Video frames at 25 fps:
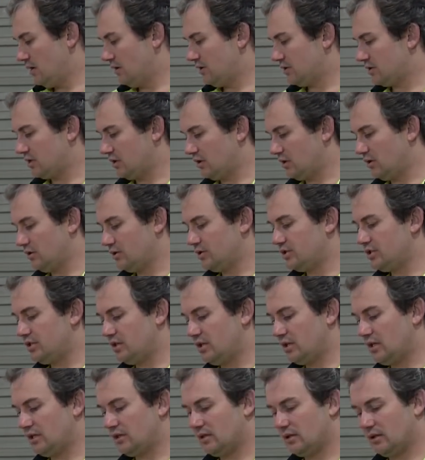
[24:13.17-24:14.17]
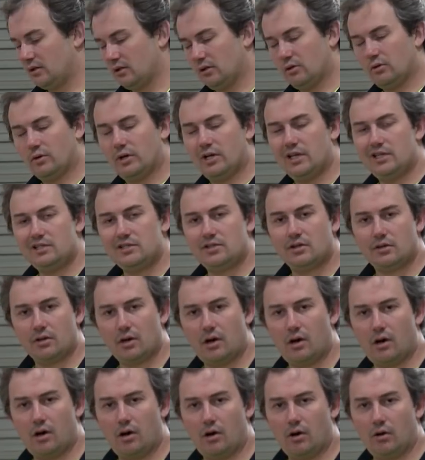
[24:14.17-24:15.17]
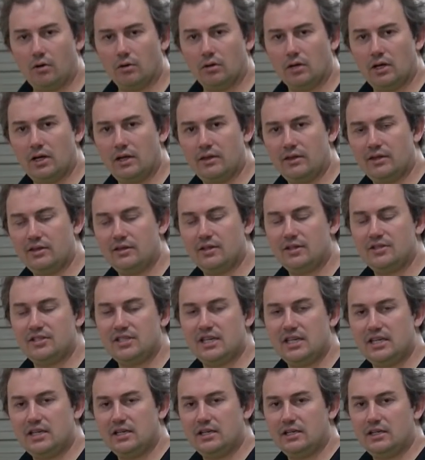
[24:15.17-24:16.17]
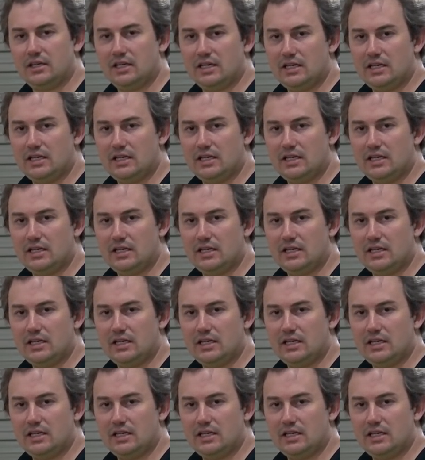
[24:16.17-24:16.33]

so long as you get the glue into the hole and then the tenon